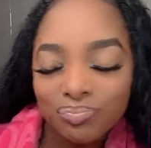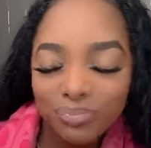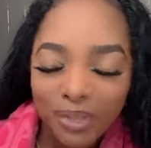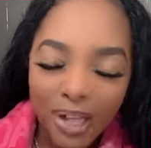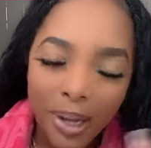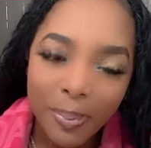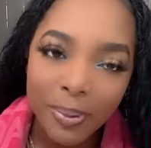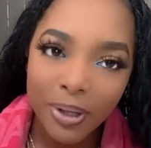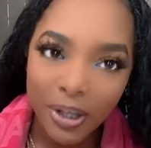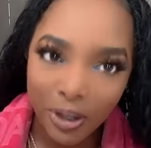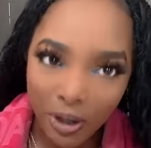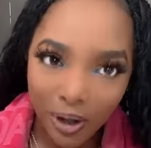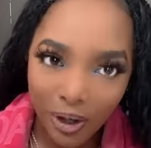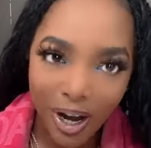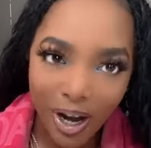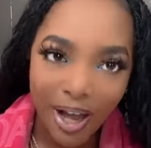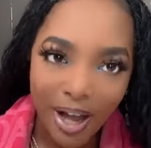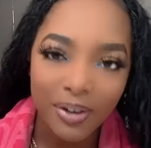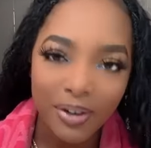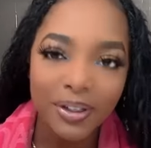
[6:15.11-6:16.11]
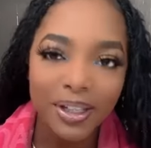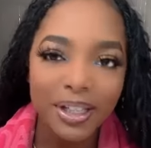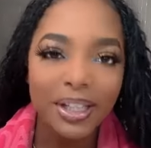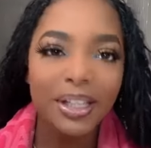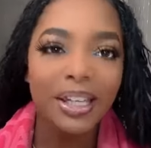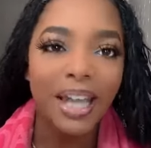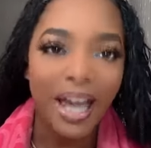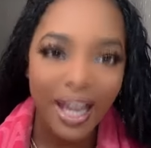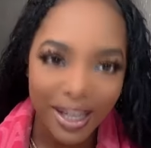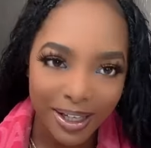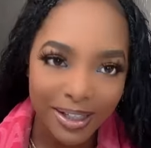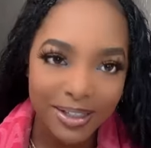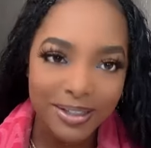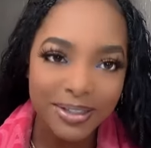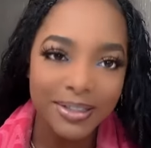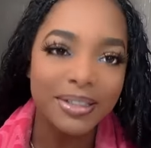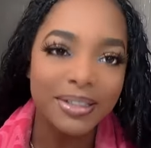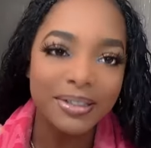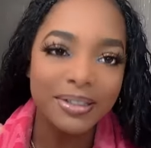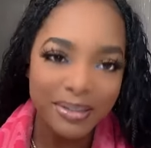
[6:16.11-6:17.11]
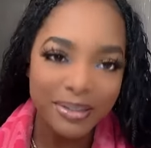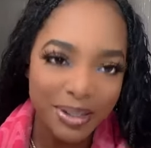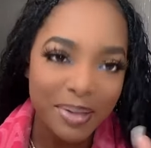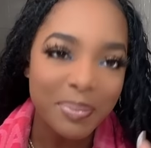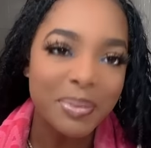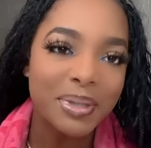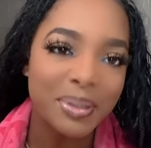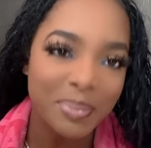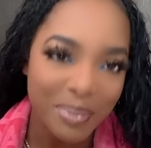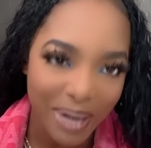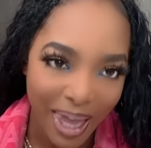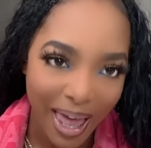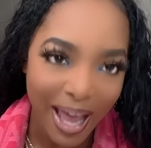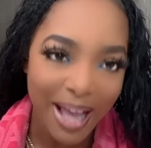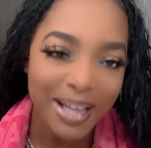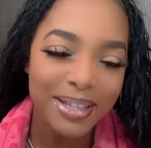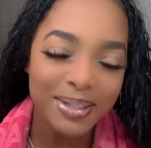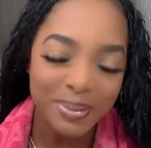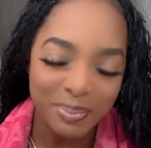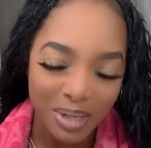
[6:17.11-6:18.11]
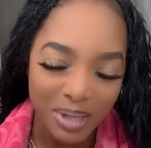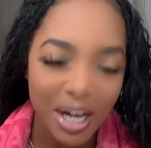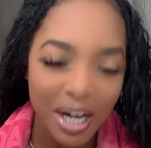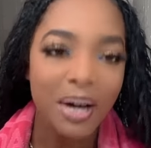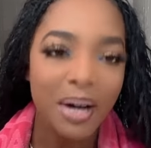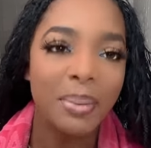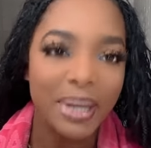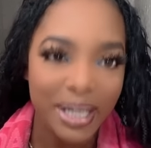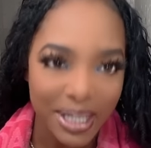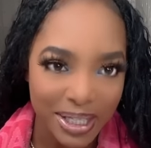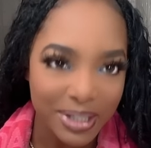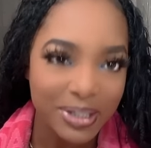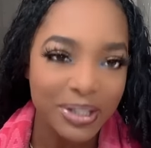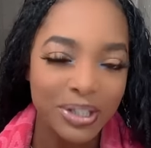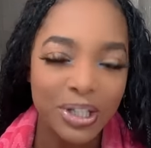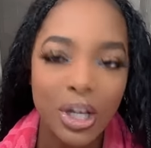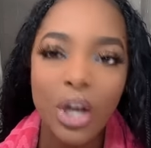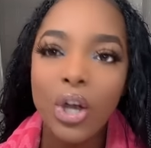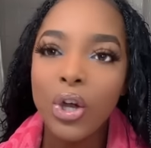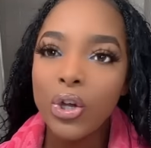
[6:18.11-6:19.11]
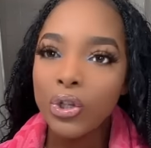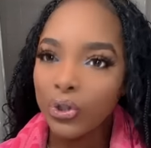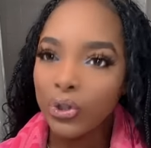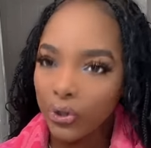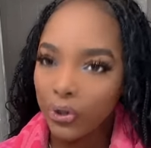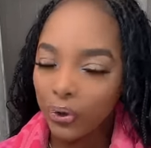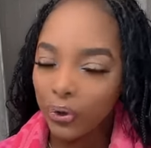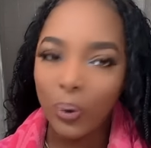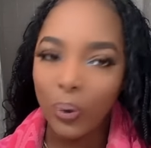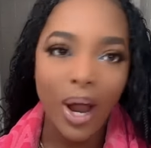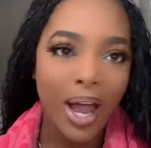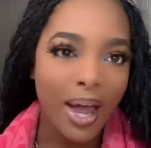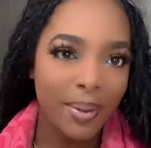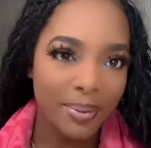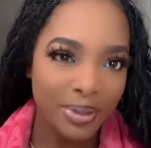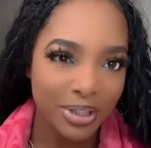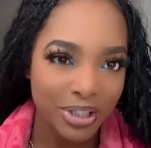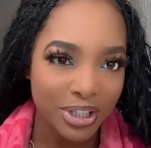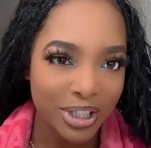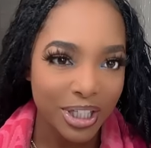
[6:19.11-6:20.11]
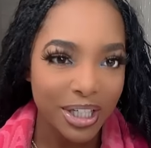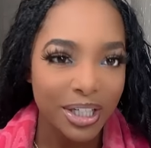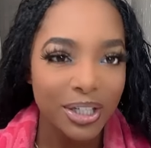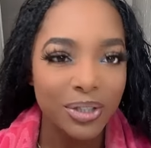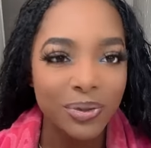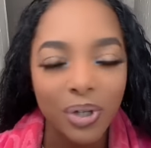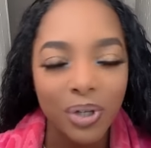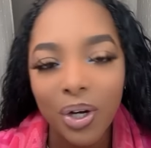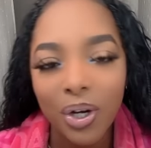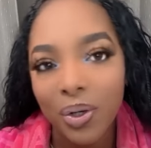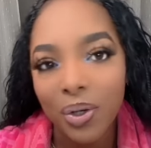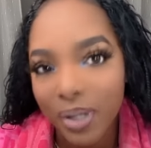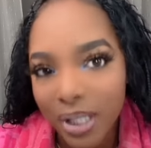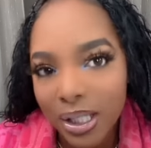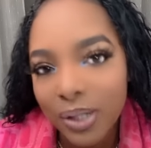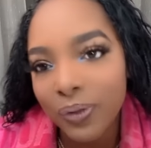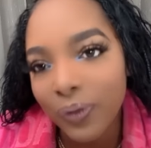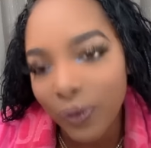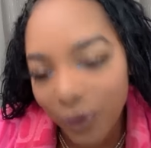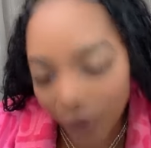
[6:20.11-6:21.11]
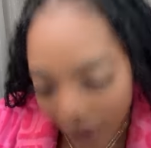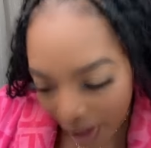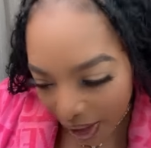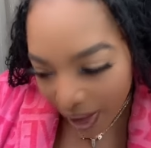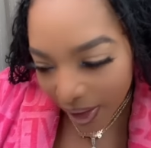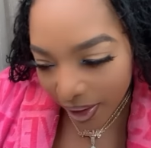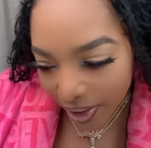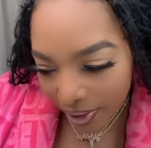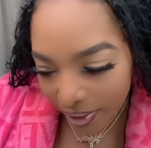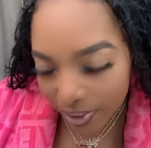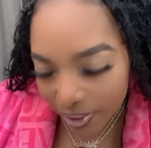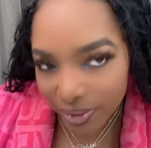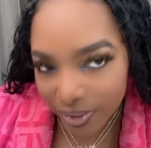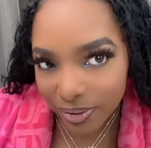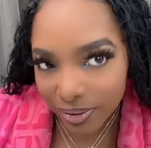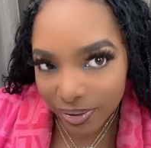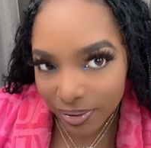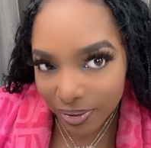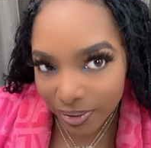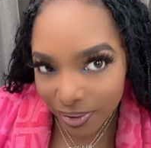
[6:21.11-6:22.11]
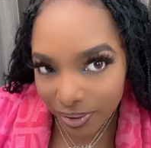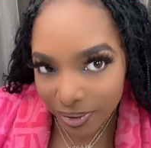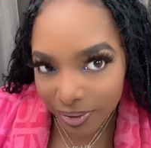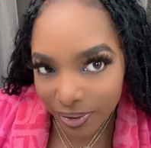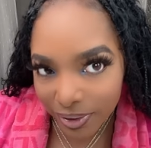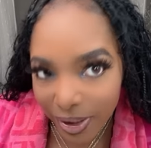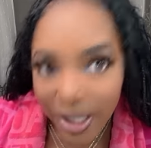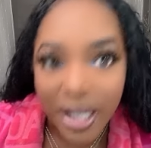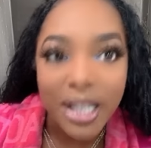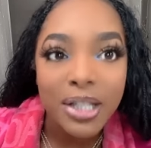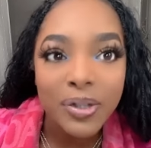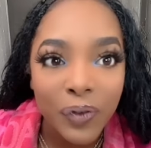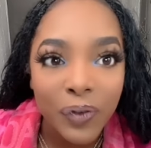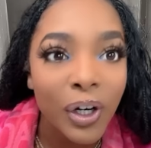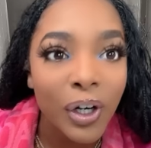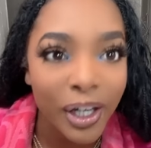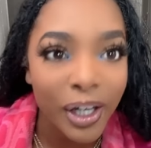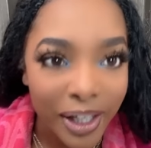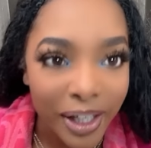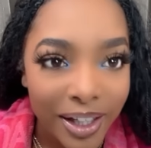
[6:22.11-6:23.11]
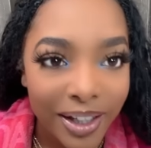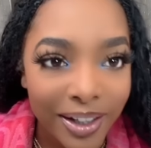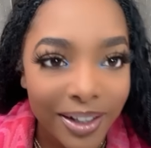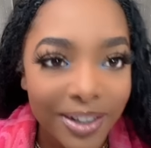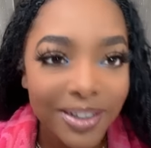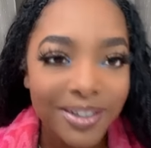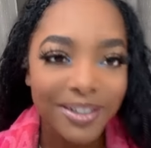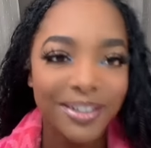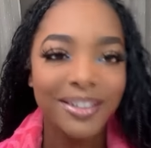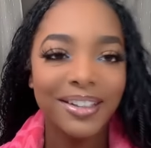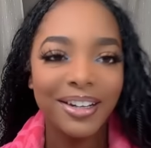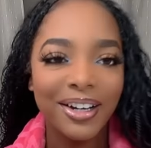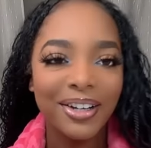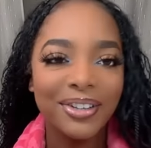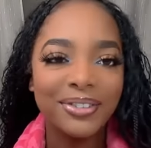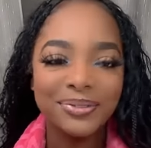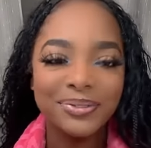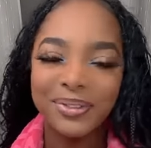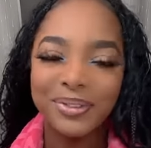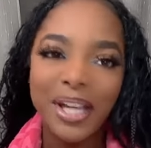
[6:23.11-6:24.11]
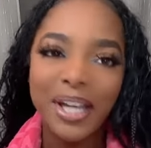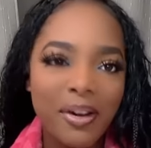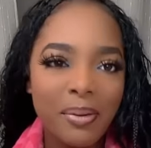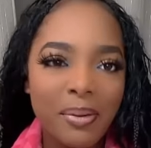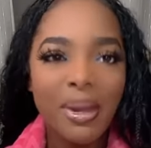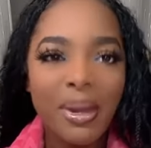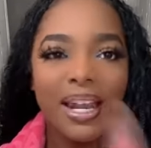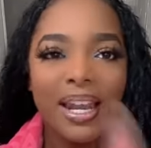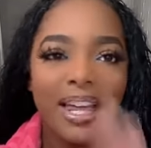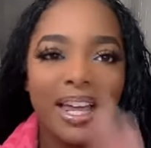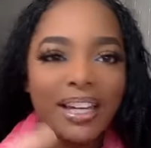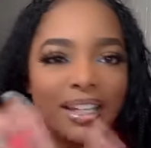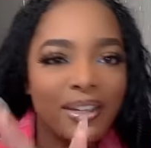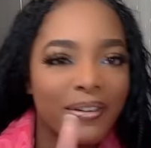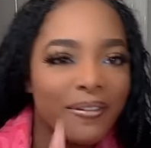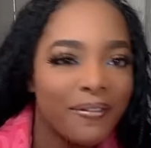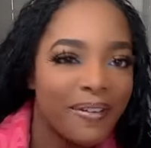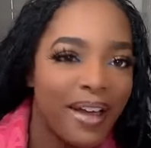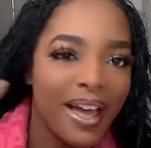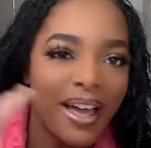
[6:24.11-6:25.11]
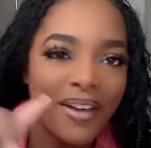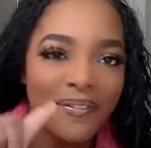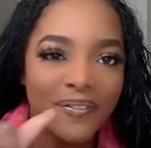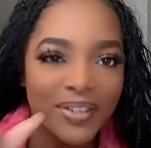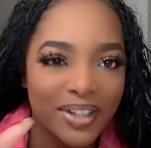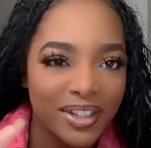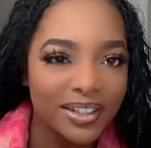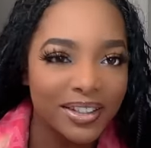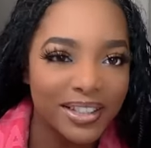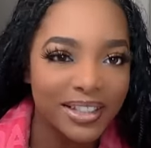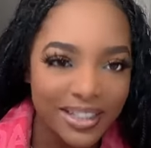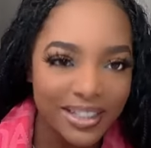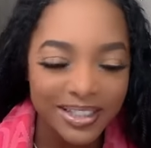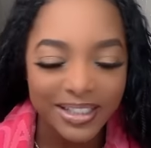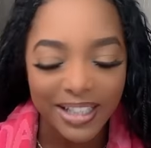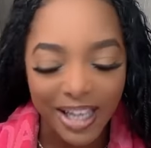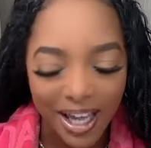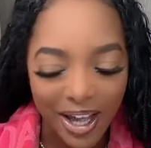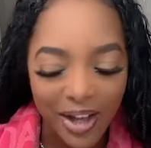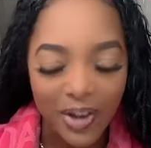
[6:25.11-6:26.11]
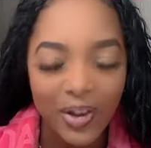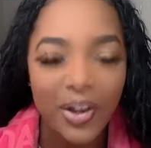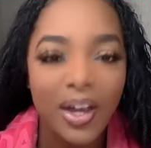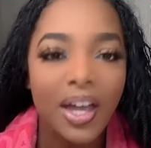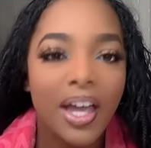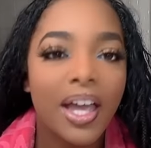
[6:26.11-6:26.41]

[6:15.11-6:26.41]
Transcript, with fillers: helping your girl out and likes and give me some likes, some comments, subscribe and shit. You know, it's free. It's free. You know, everybody like a little five finger discount.